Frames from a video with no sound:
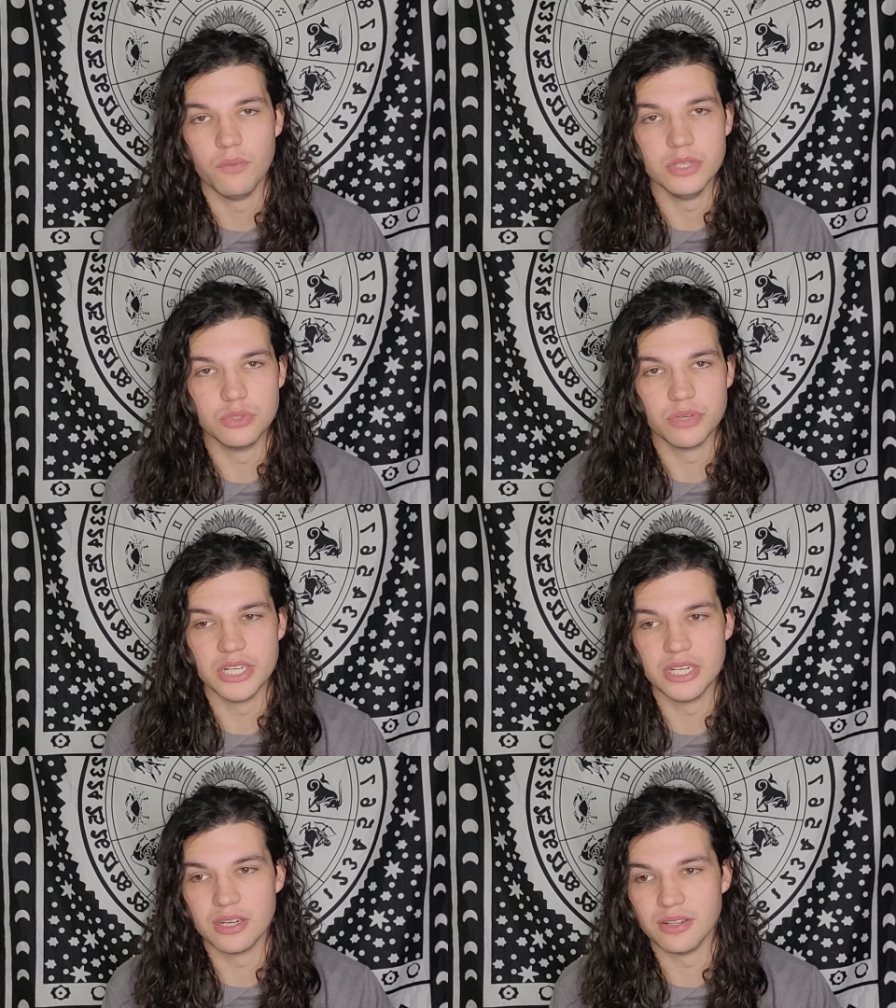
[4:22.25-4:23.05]
we
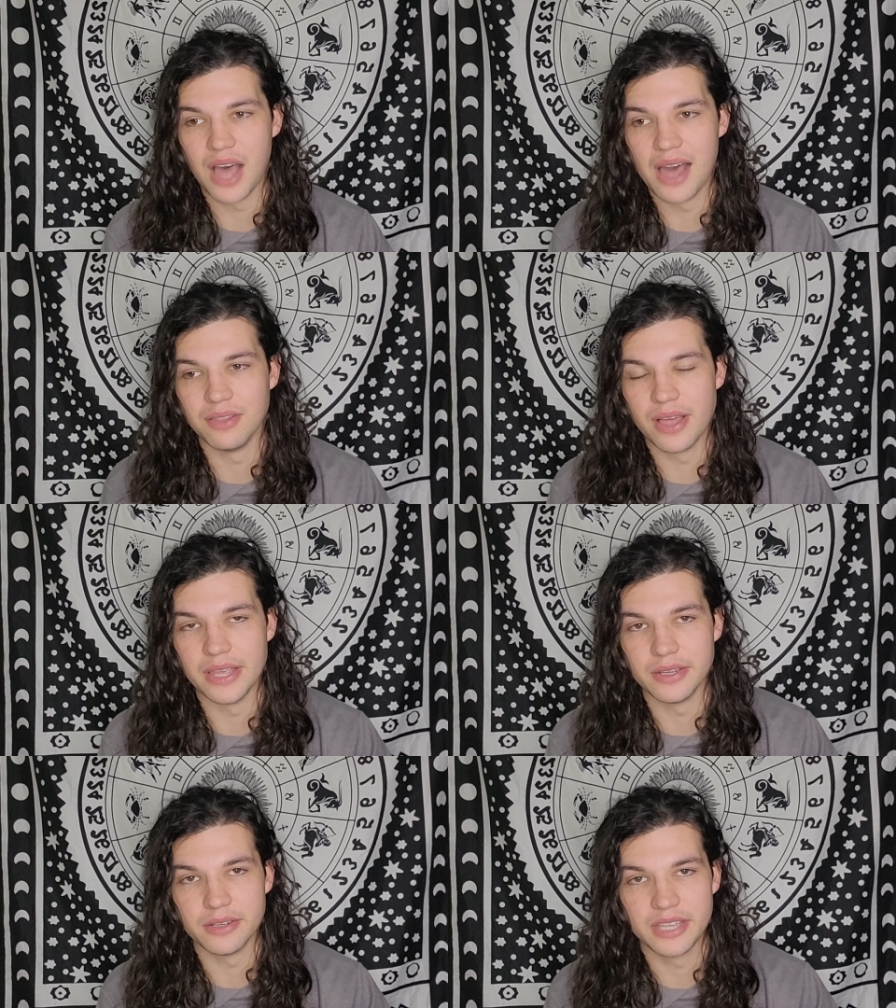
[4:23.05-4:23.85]
treat it a lot
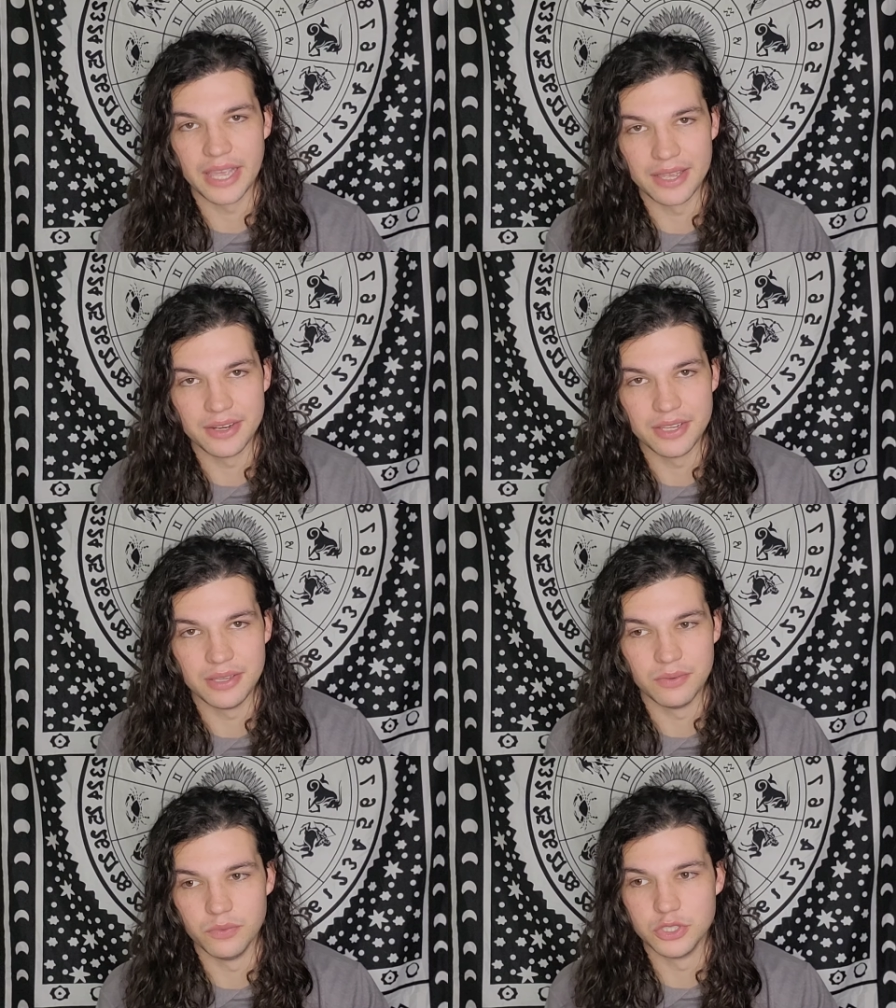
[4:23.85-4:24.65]
like
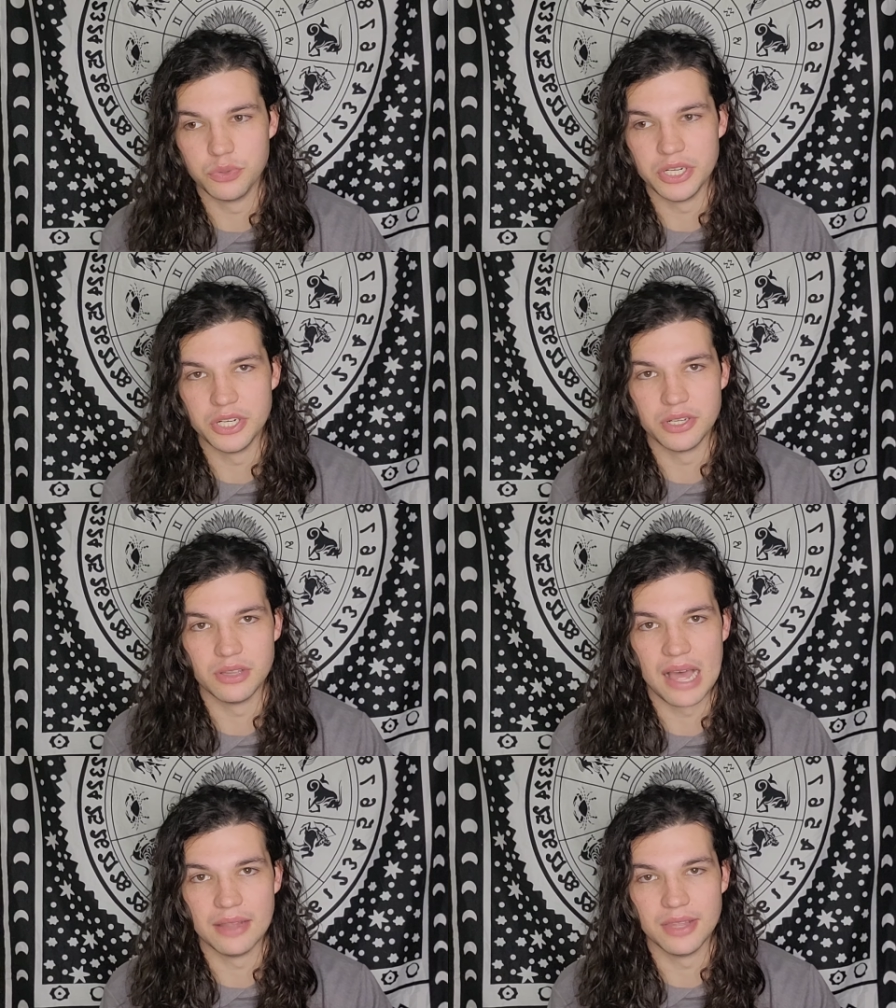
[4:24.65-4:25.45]
candy, we treat it a
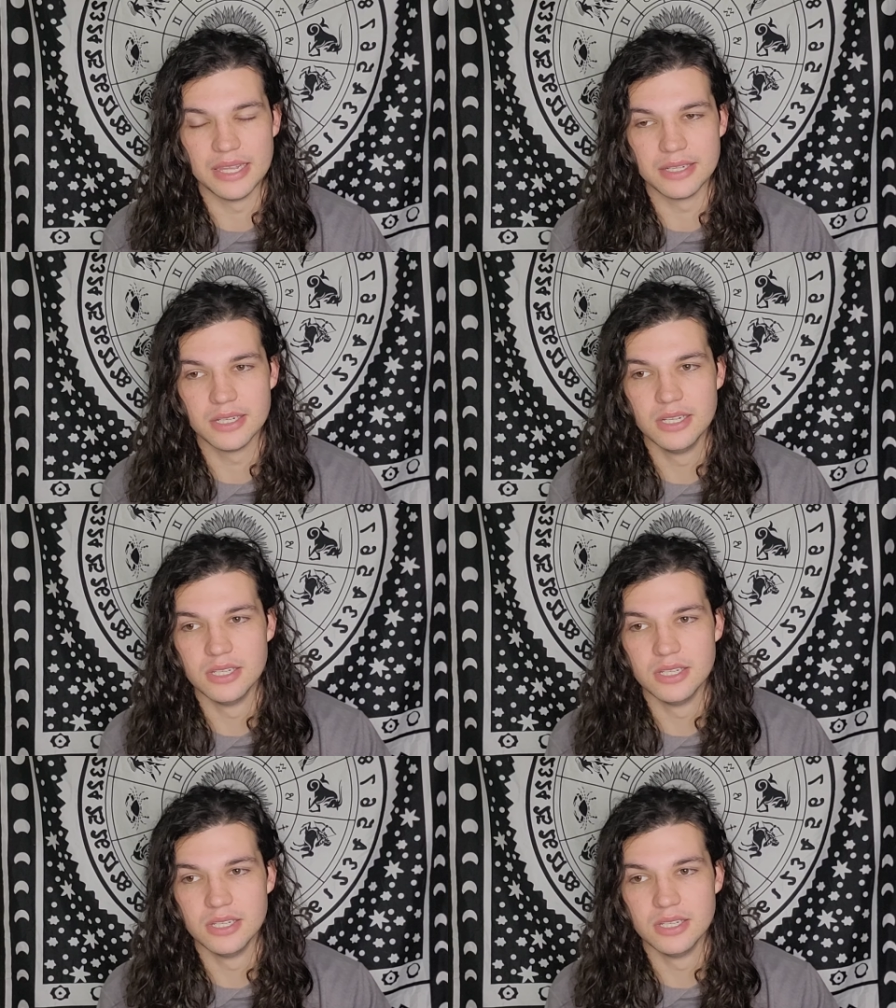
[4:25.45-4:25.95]
lot like